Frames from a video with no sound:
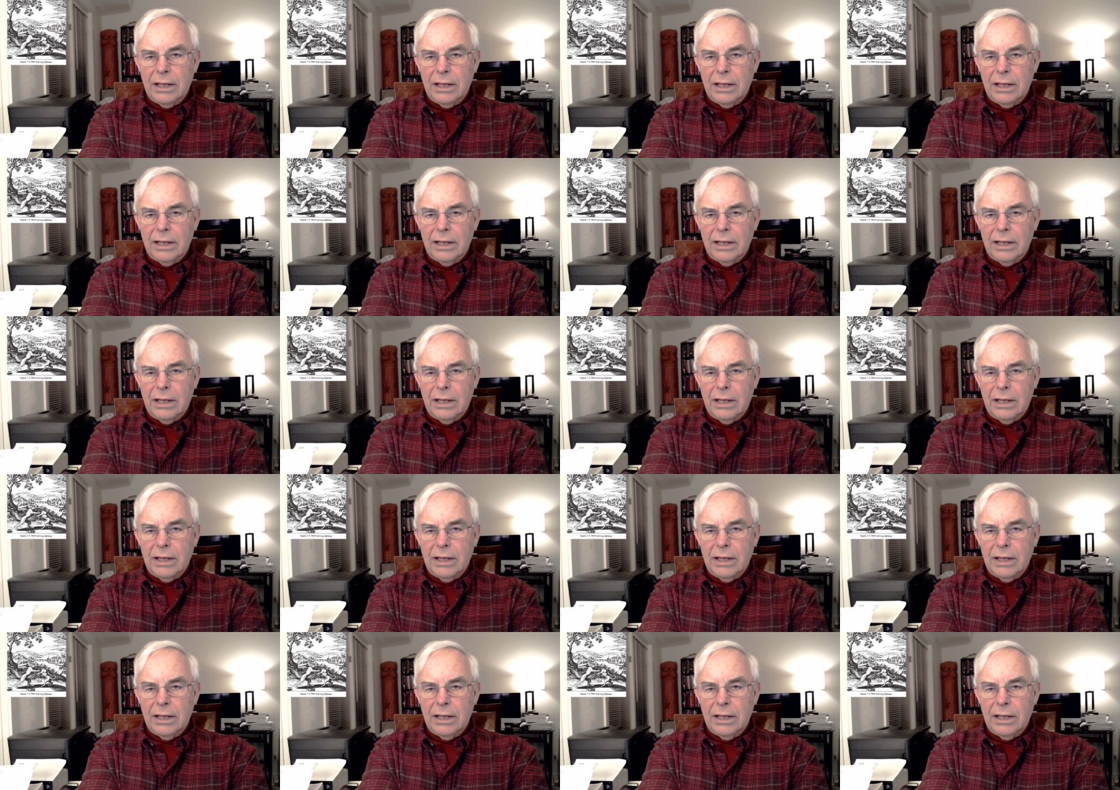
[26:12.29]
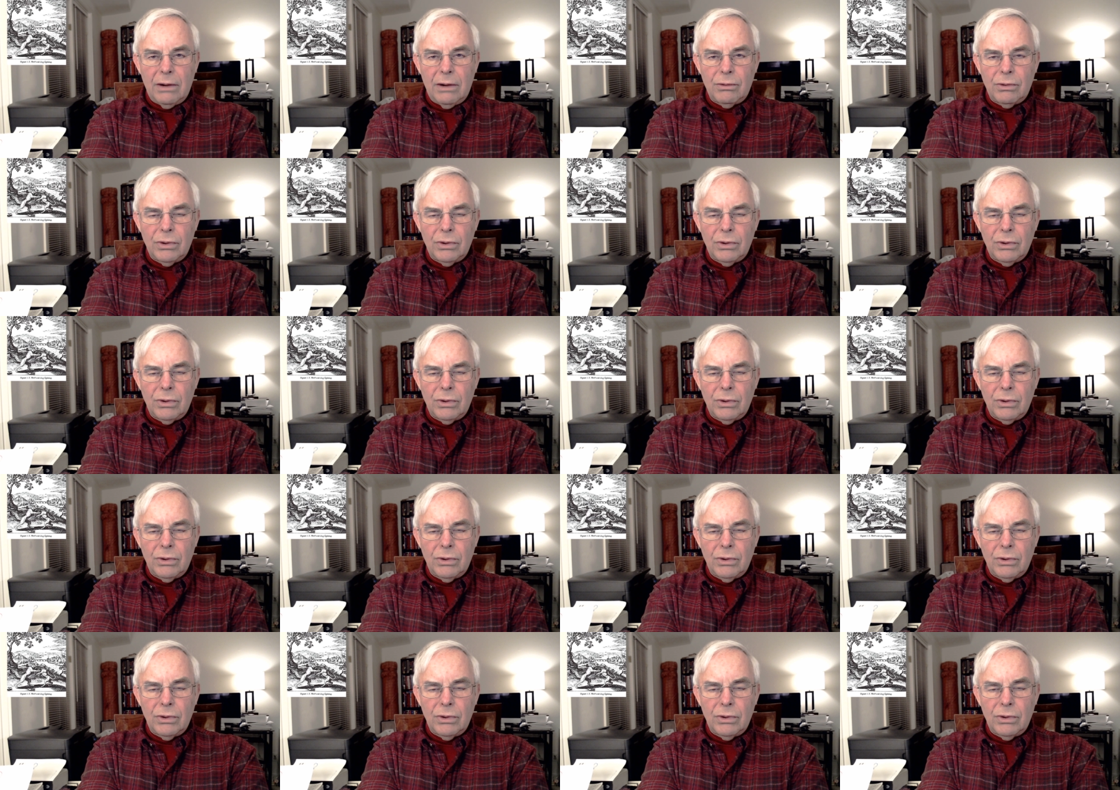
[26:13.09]
and I will
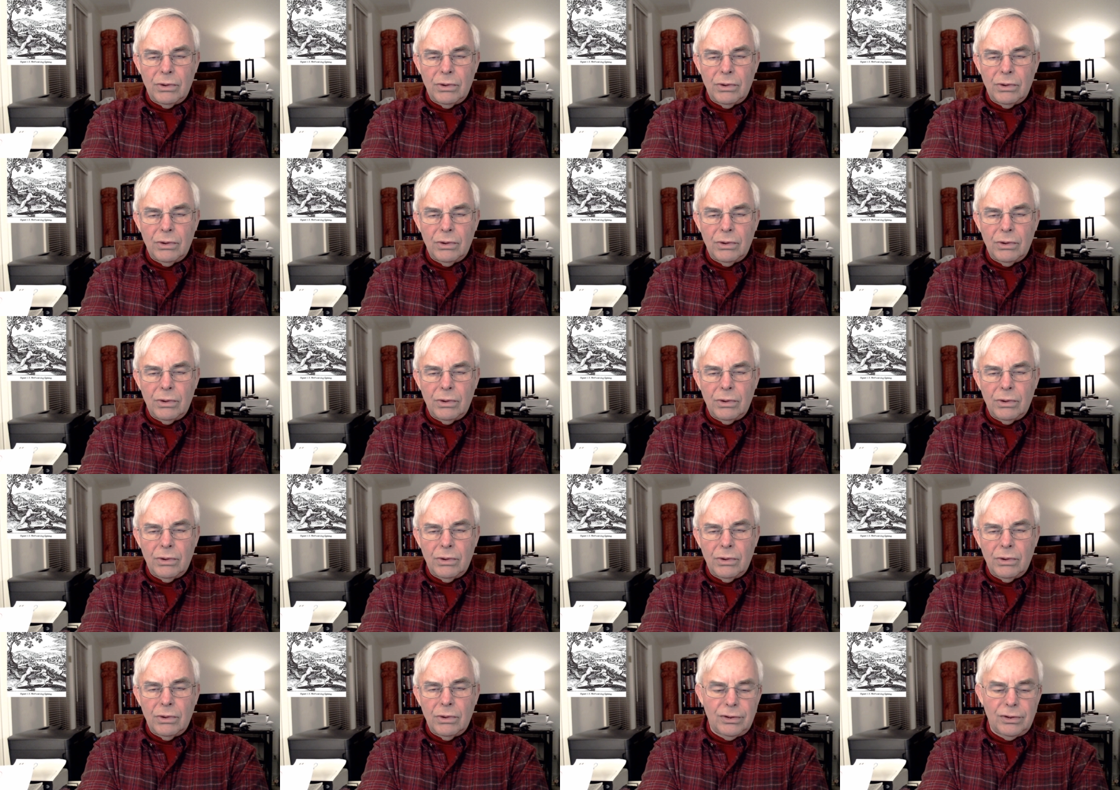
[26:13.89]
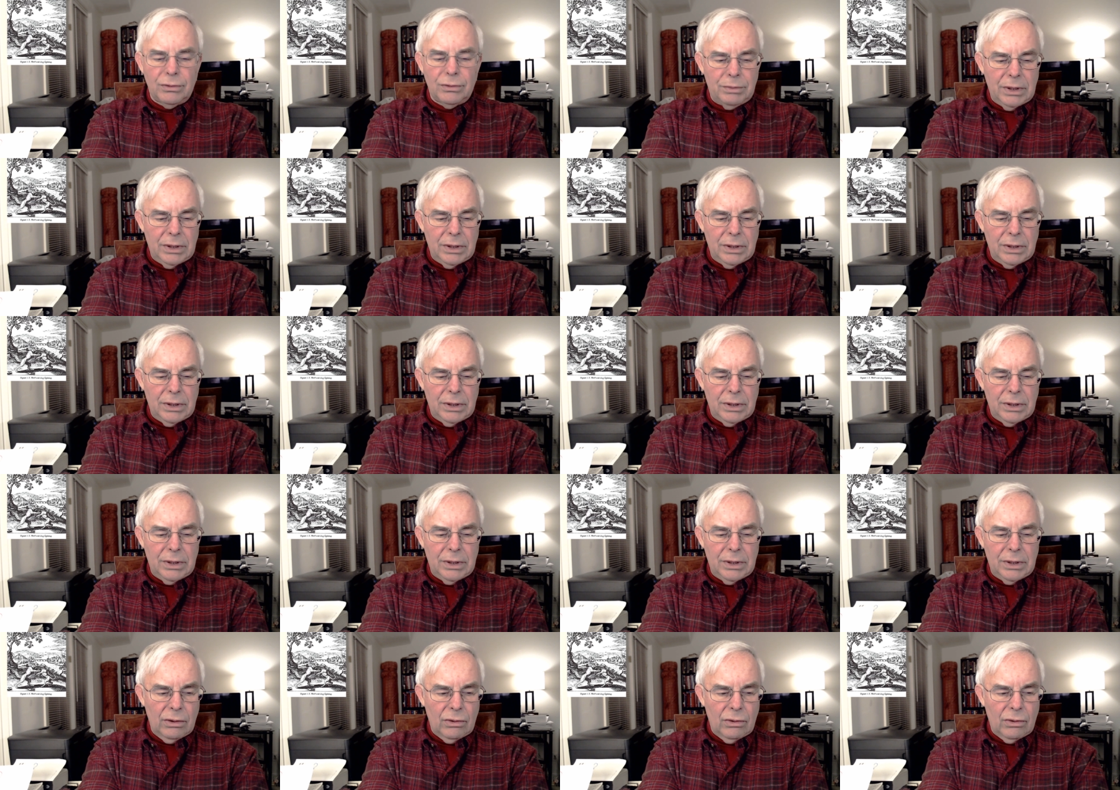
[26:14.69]
get you set up to be
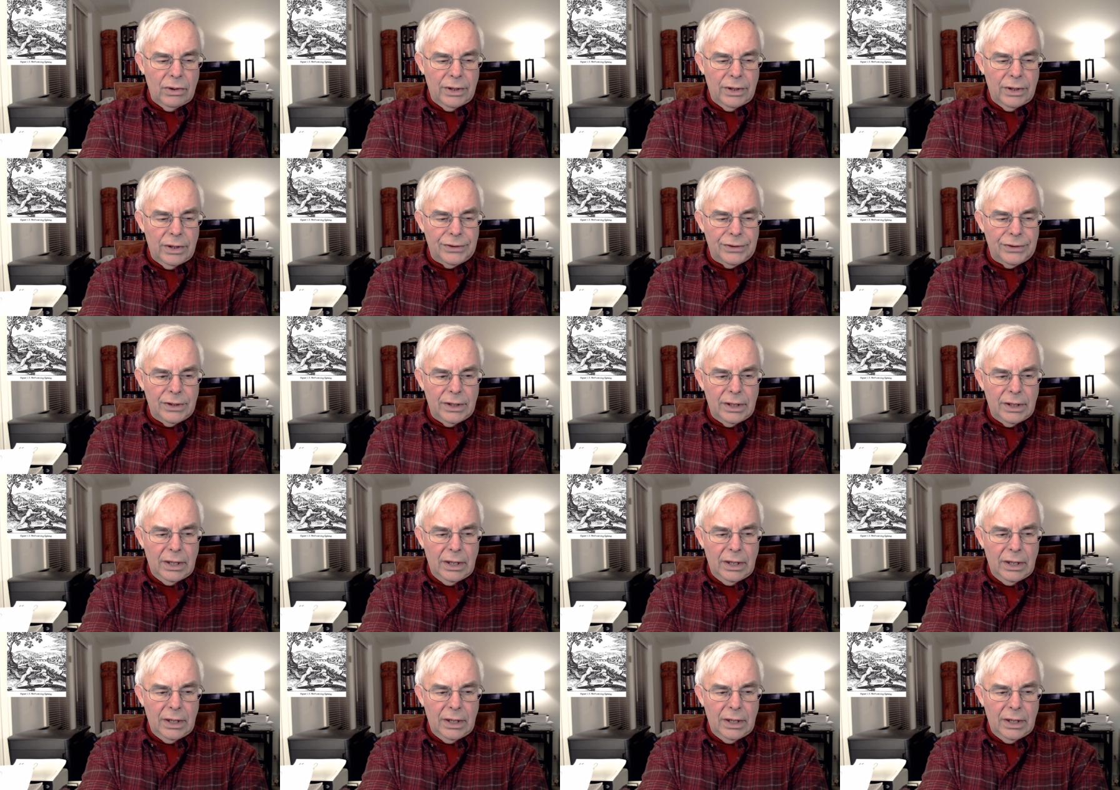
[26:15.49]
on the